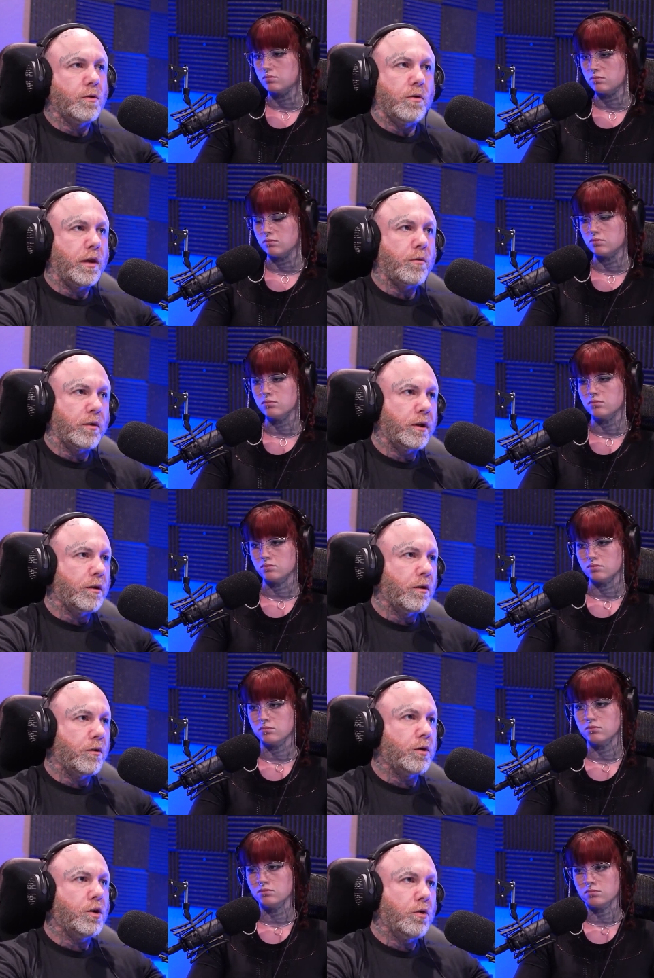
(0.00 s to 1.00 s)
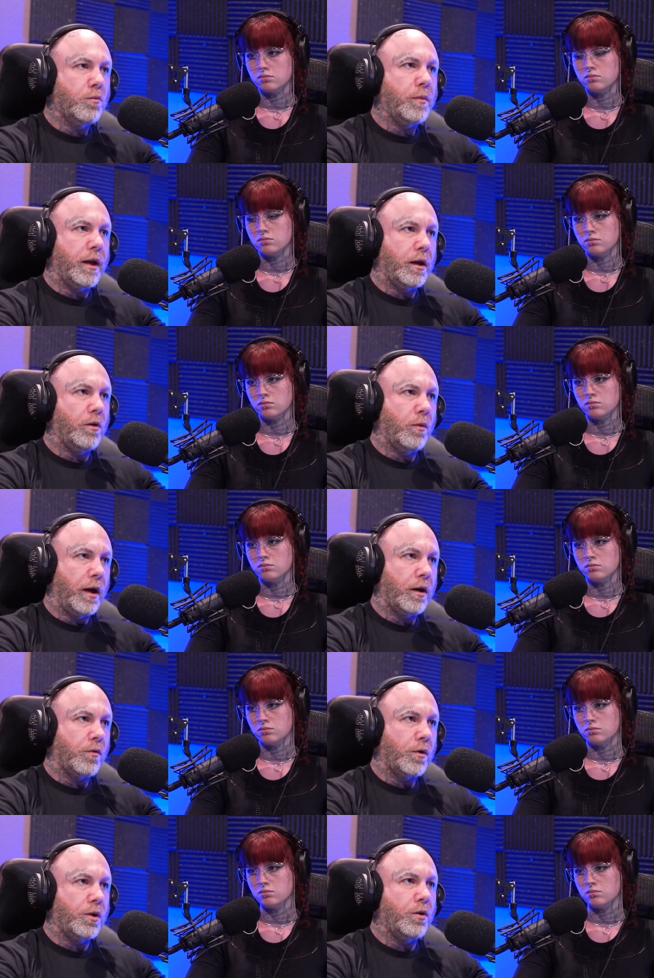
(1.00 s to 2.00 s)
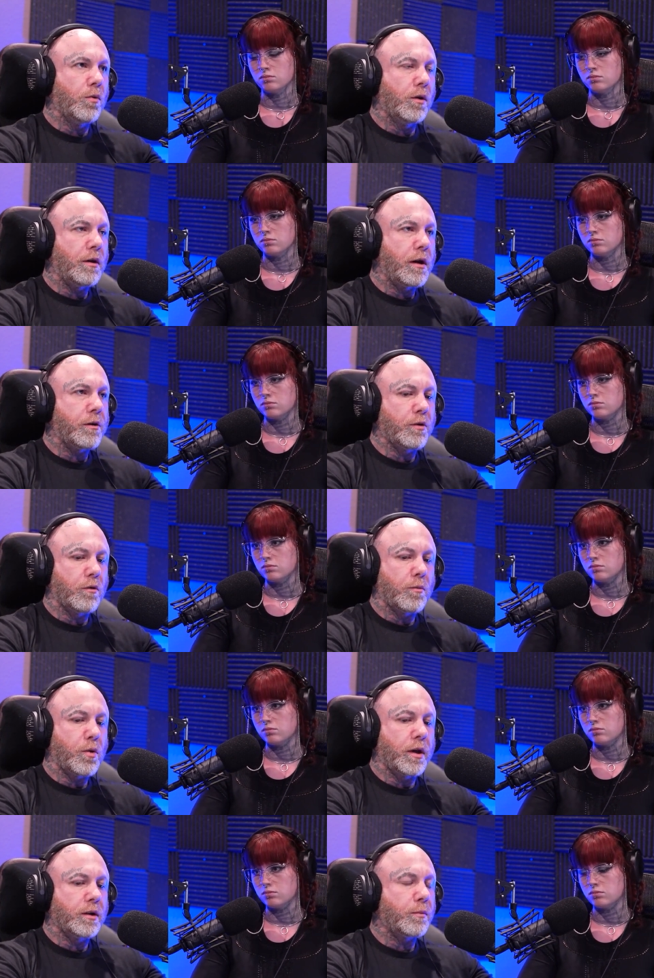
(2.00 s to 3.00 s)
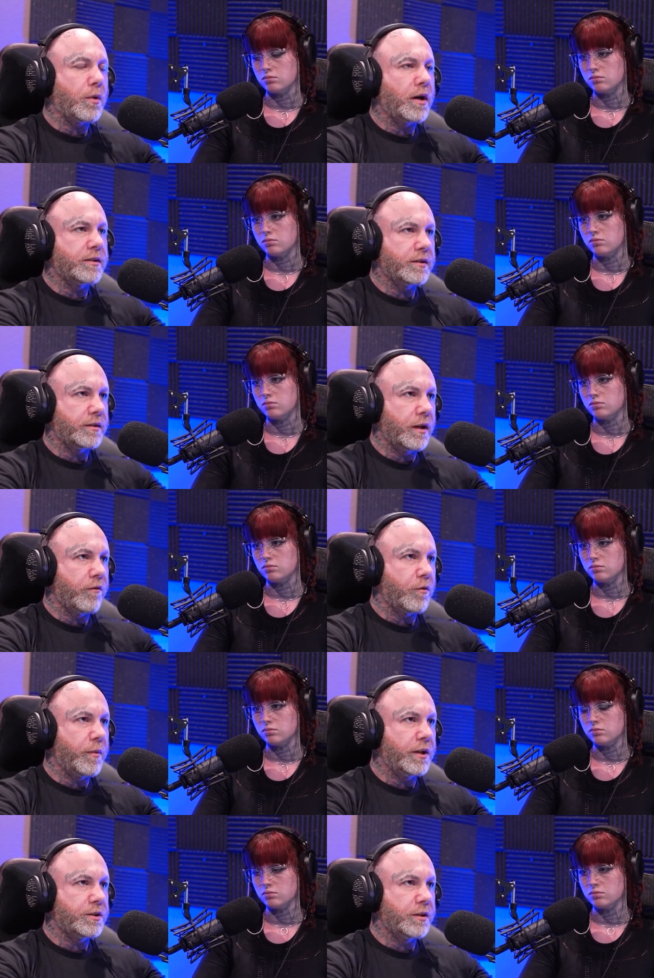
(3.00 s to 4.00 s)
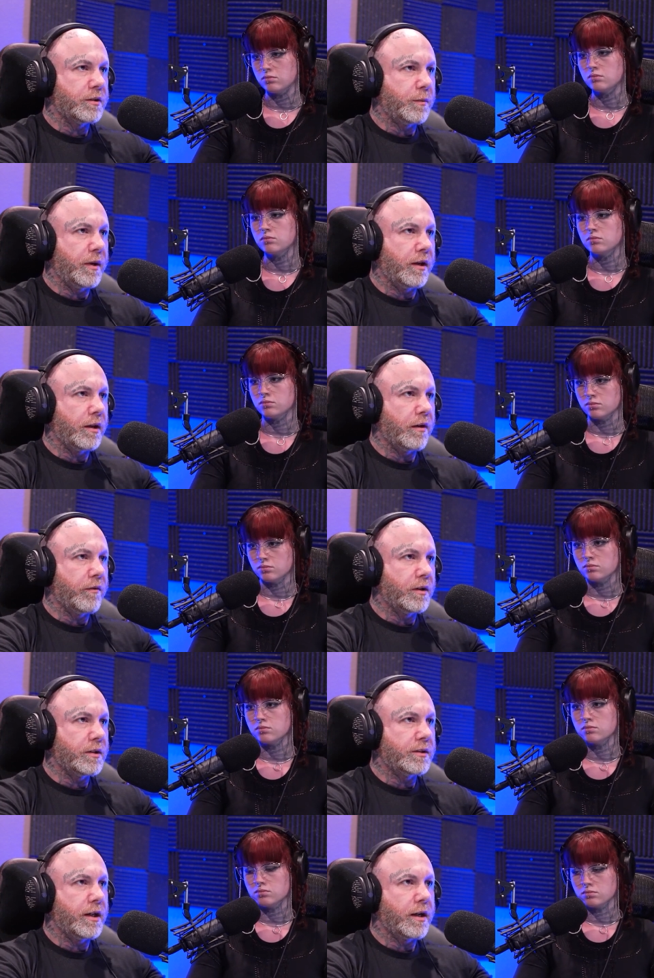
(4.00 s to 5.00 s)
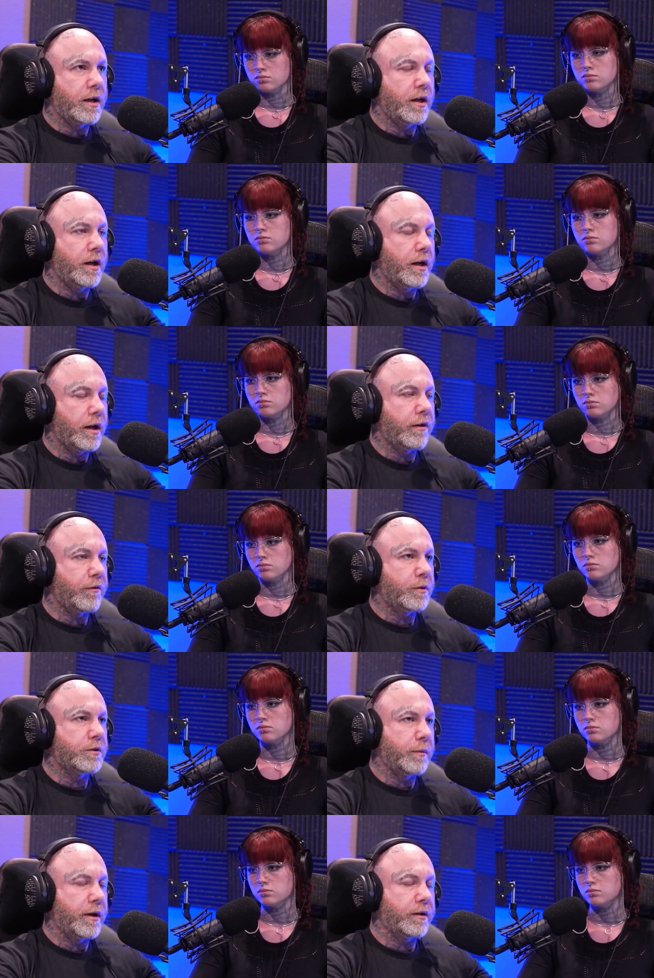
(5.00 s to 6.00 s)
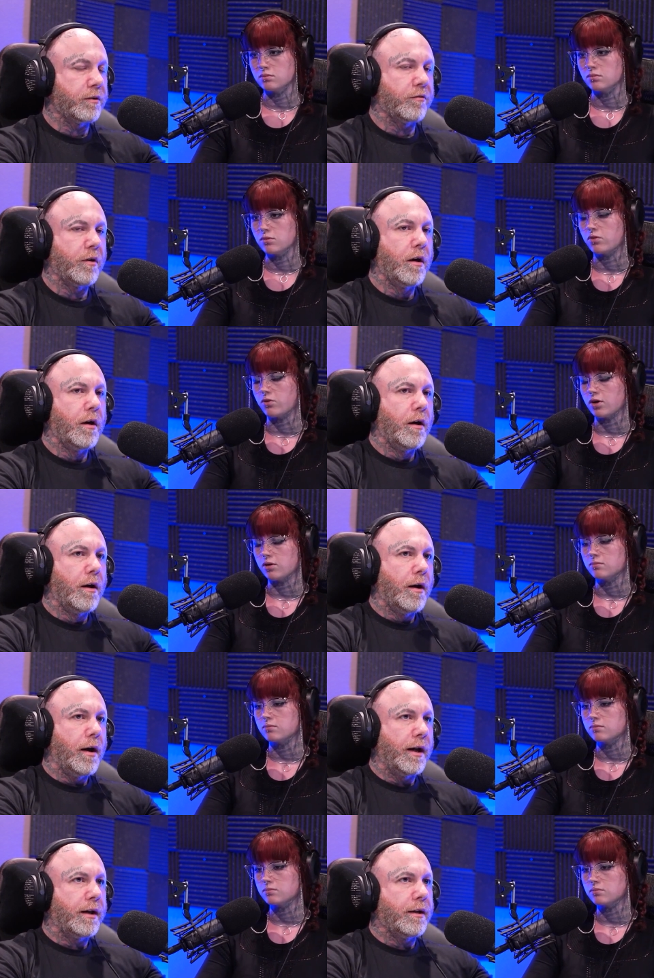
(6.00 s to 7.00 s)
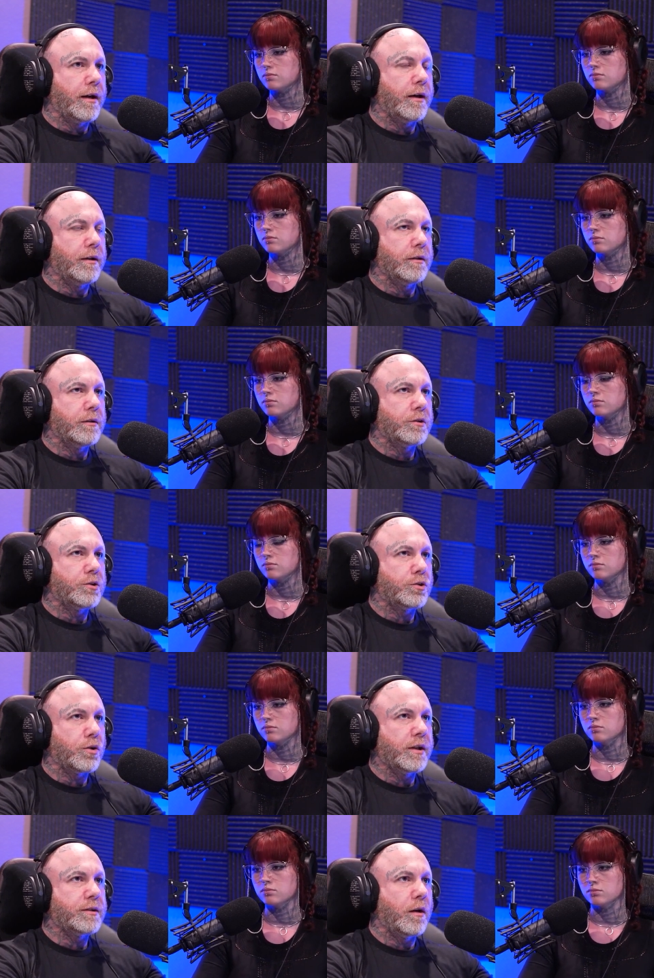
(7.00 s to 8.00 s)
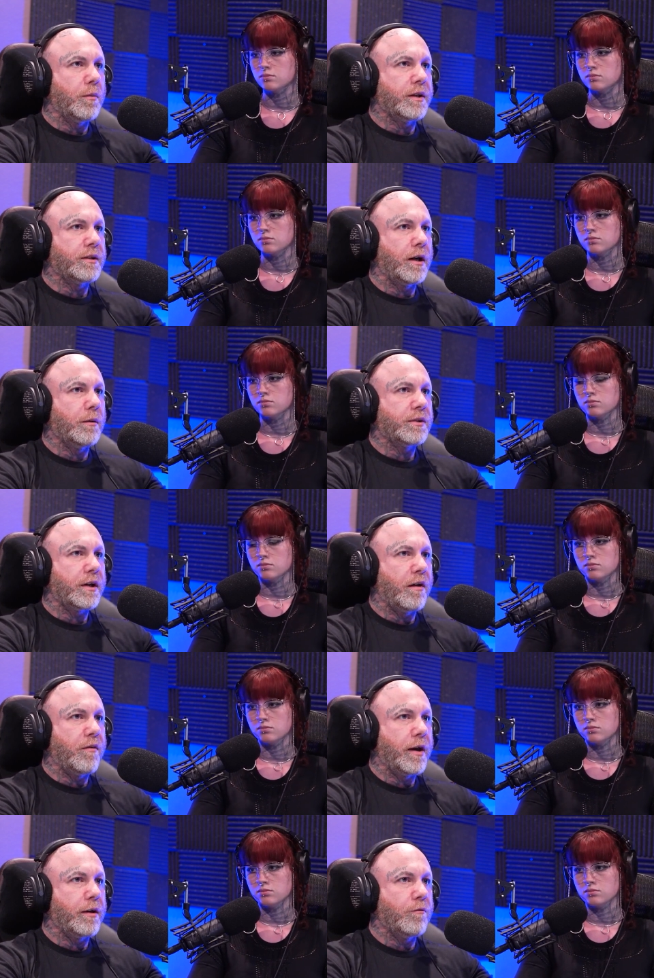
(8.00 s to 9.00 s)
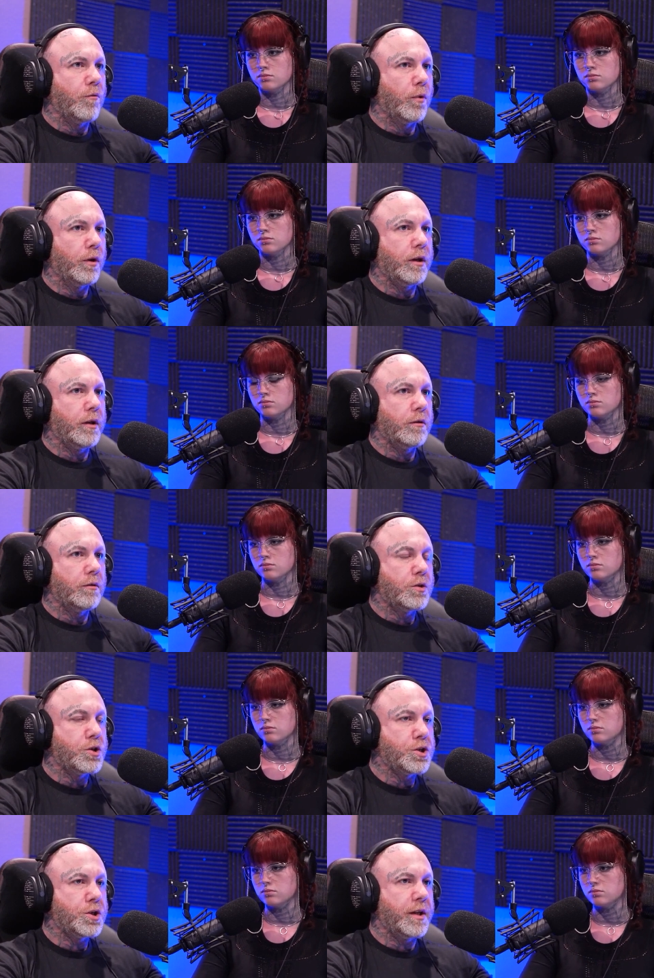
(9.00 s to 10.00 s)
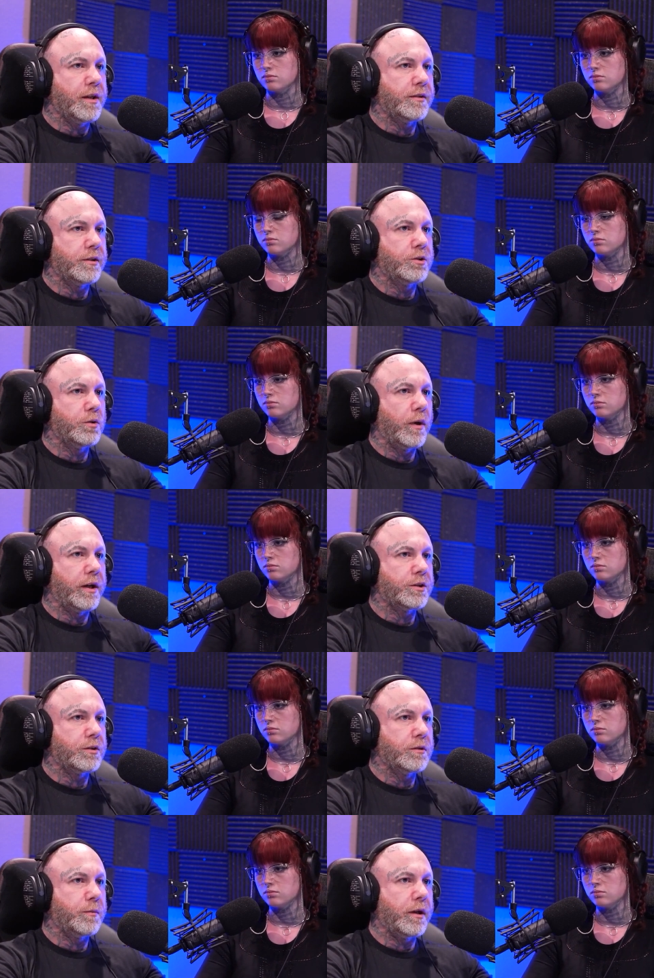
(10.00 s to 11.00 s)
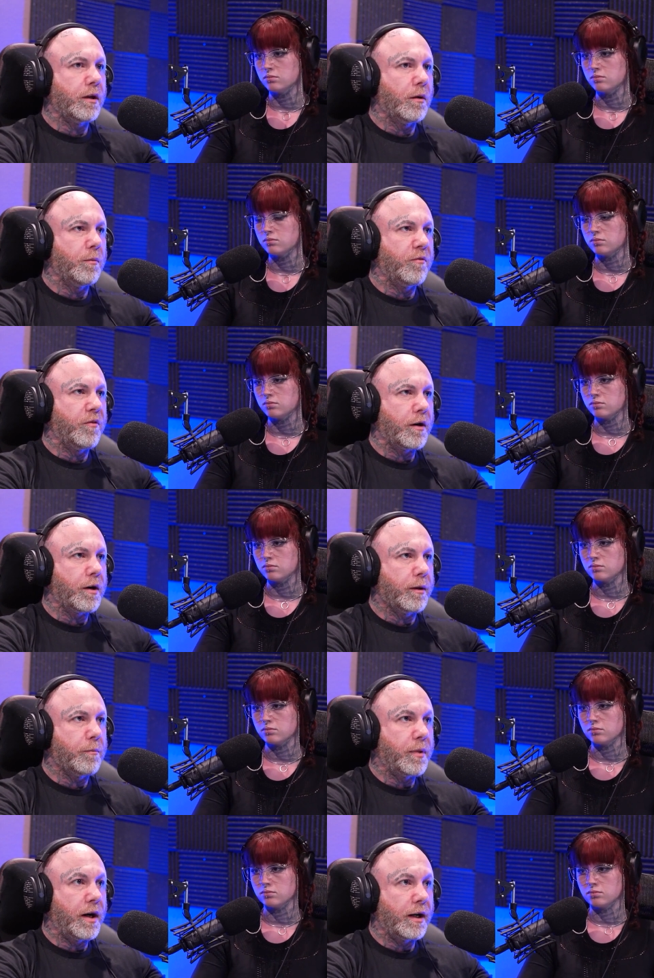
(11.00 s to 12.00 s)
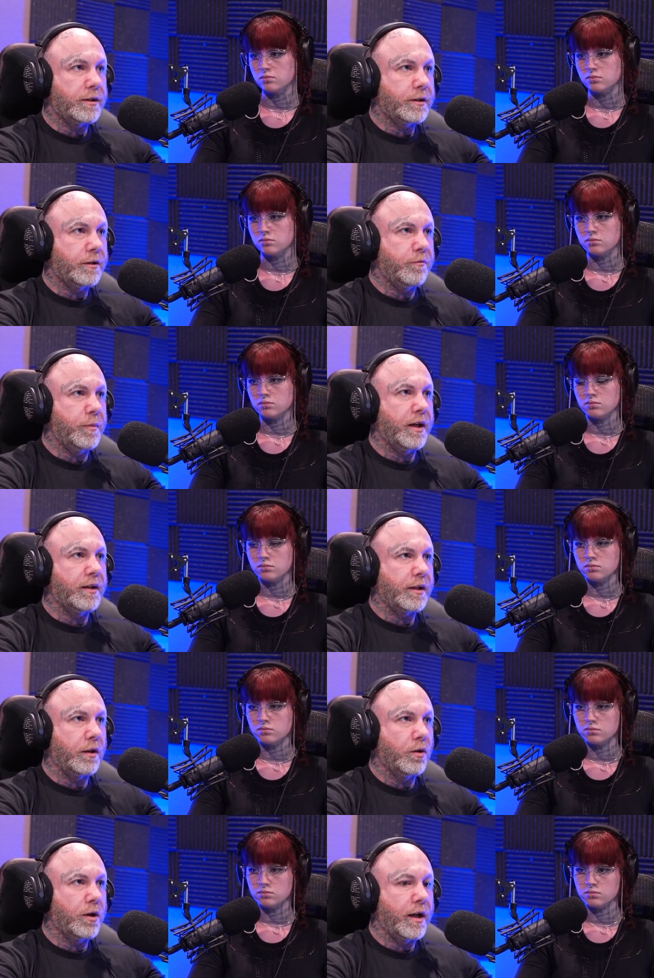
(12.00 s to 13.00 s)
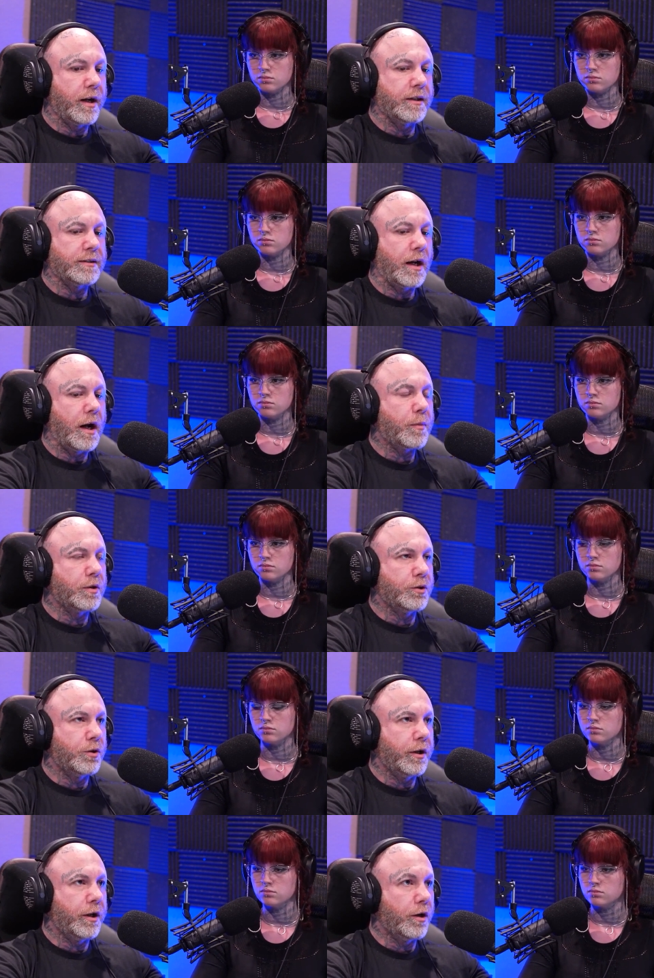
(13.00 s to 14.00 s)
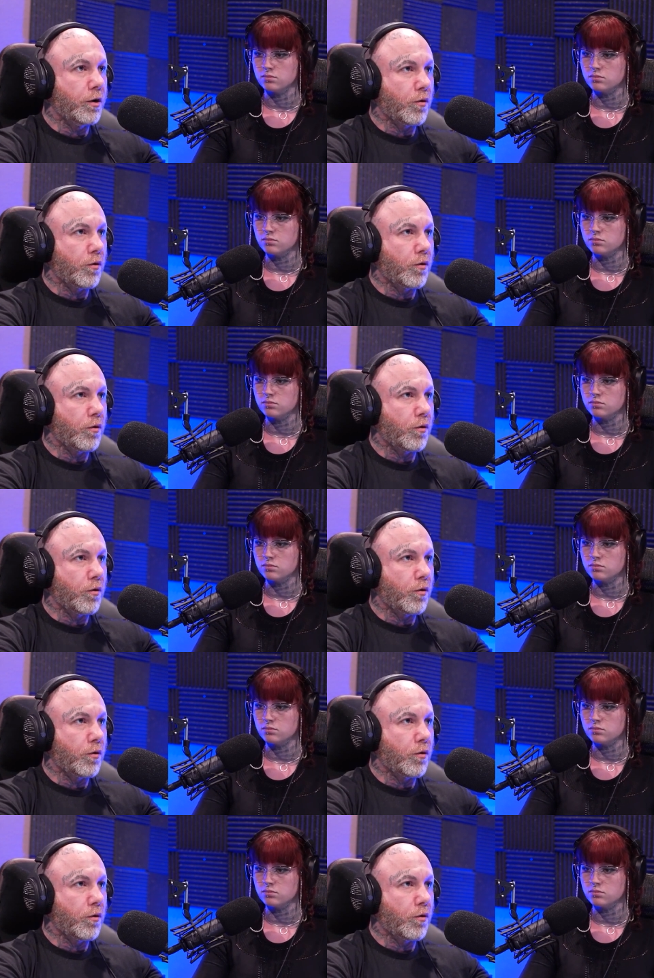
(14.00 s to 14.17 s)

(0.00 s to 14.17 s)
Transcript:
Speaker 1: no, they really don't. You make you angry. You allow your brain to process the information that's being given to take it in a negative perspective. Right. I cannot stress how many times that I've had really shitty situations become very positive because I look at it as an opportunity to